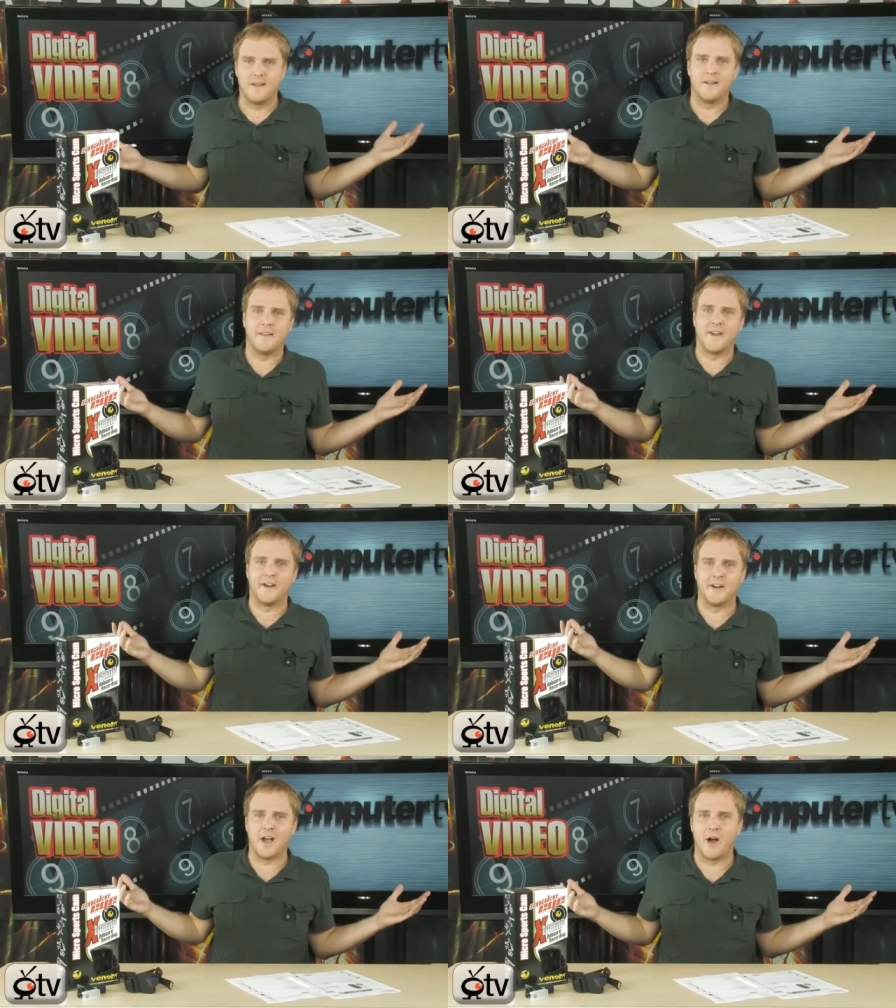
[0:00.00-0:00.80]
and
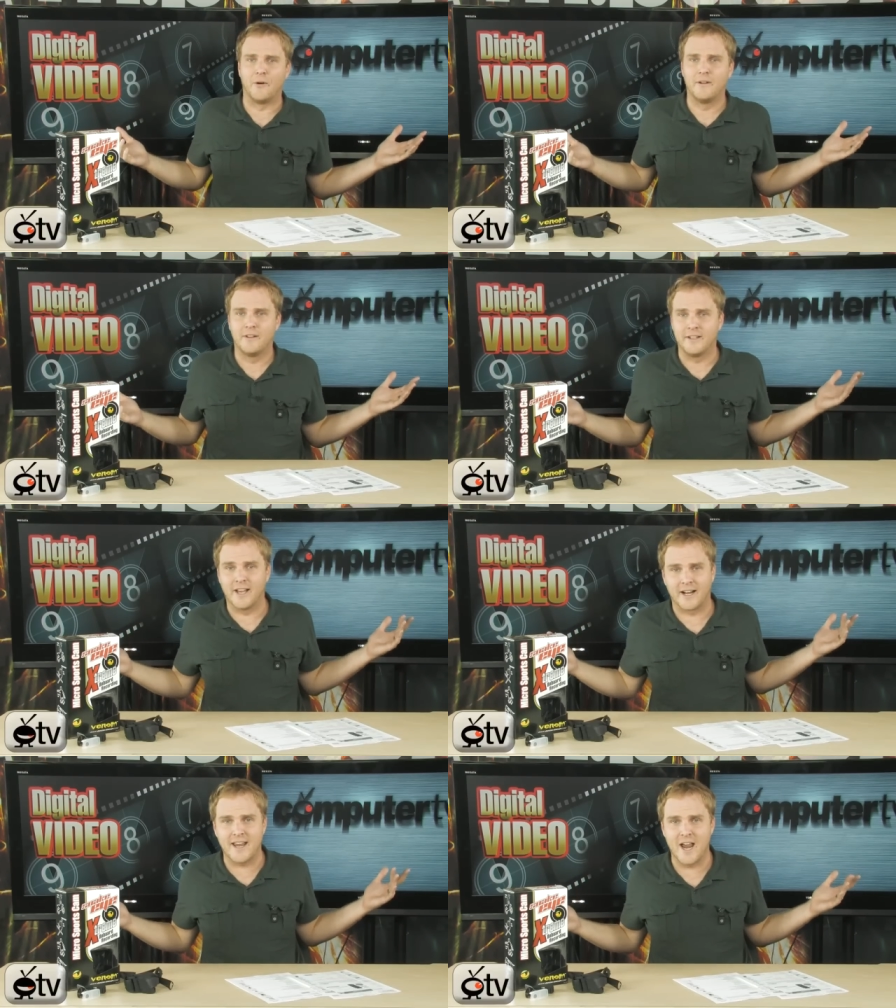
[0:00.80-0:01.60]
there you go. You
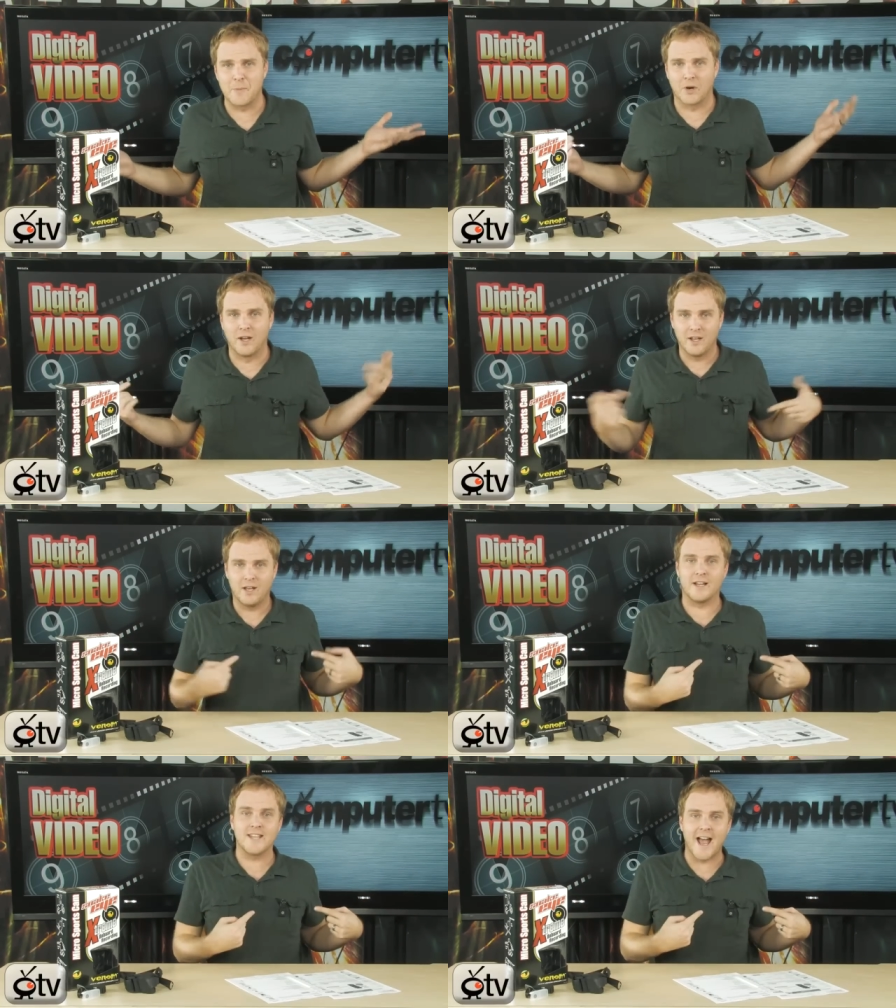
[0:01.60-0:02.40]
got a camera
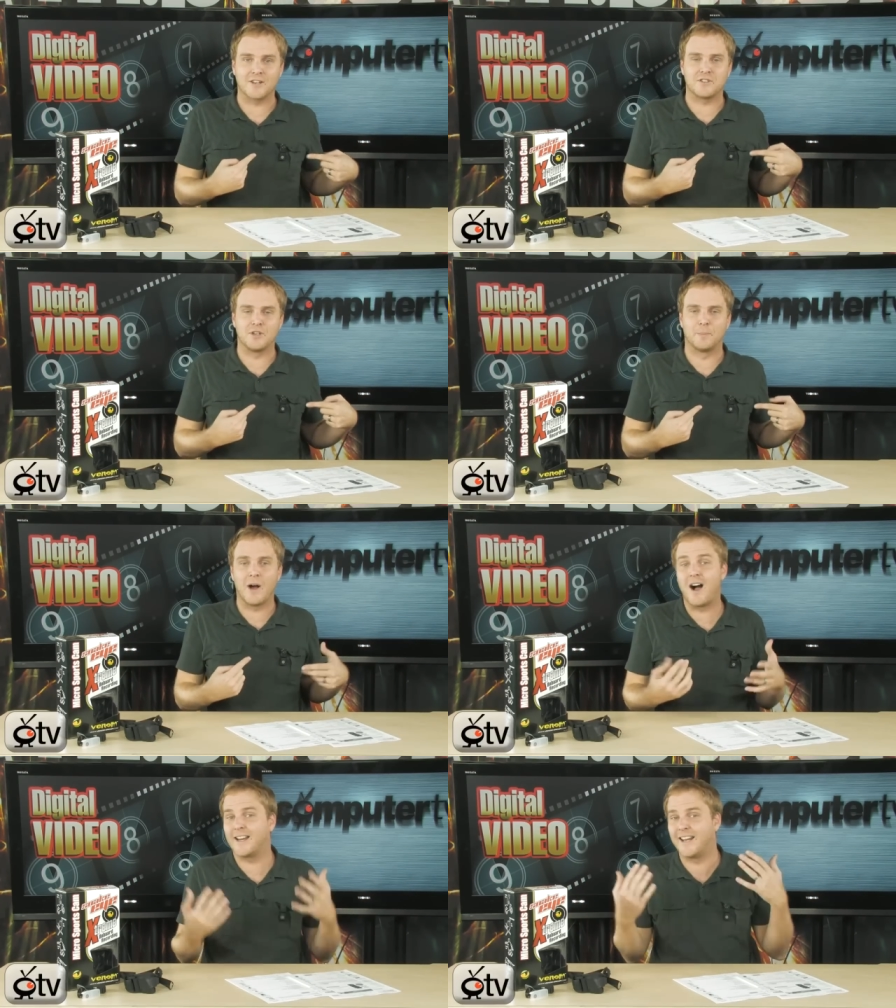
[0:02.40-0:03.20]
attached to your
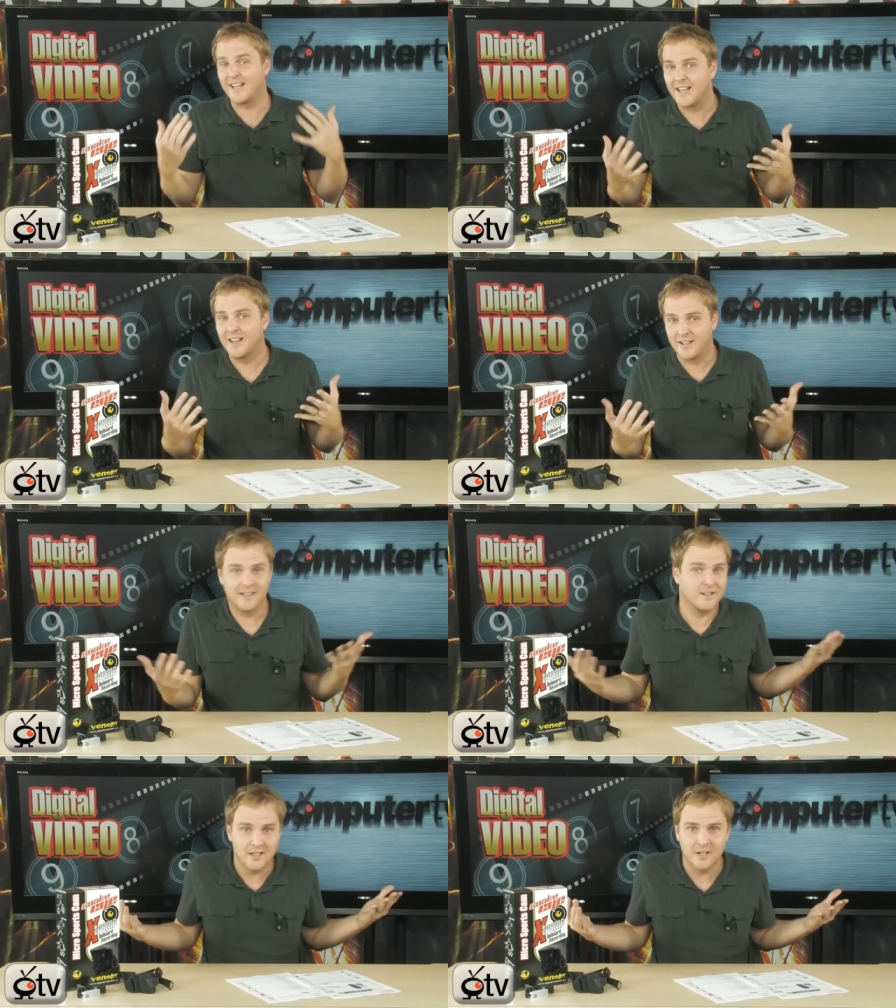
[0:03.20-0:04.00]
pocket,
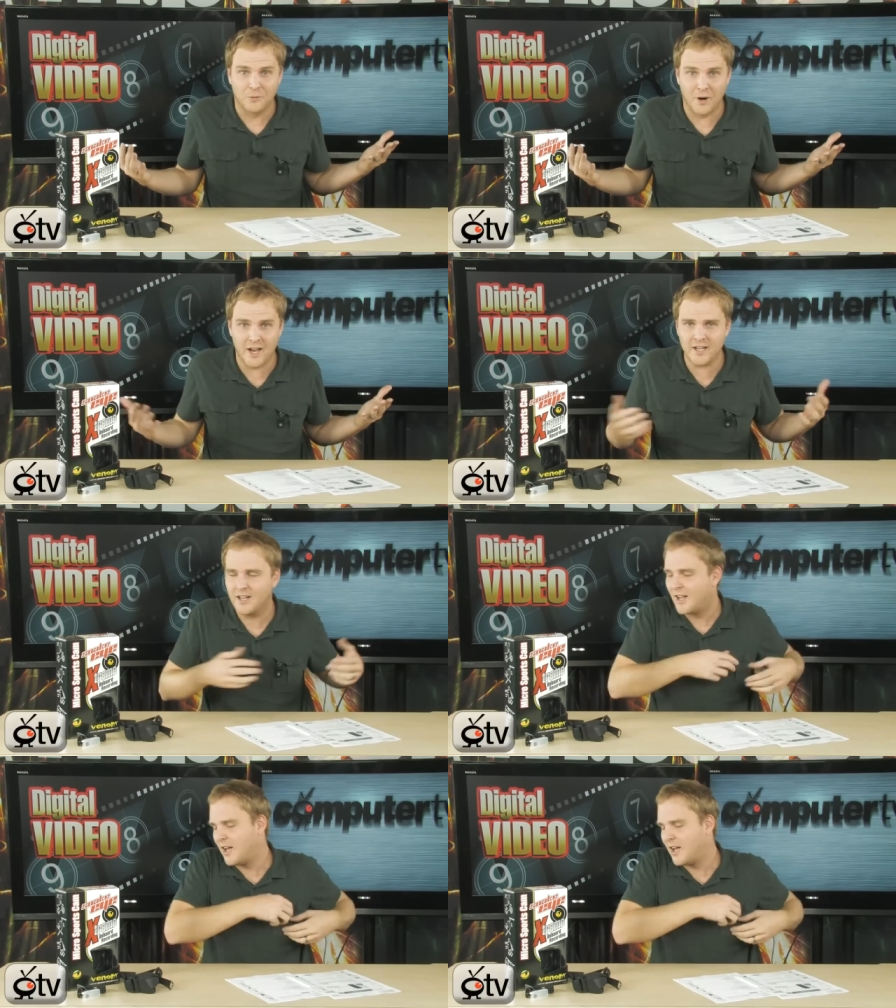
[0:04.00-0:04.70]
right?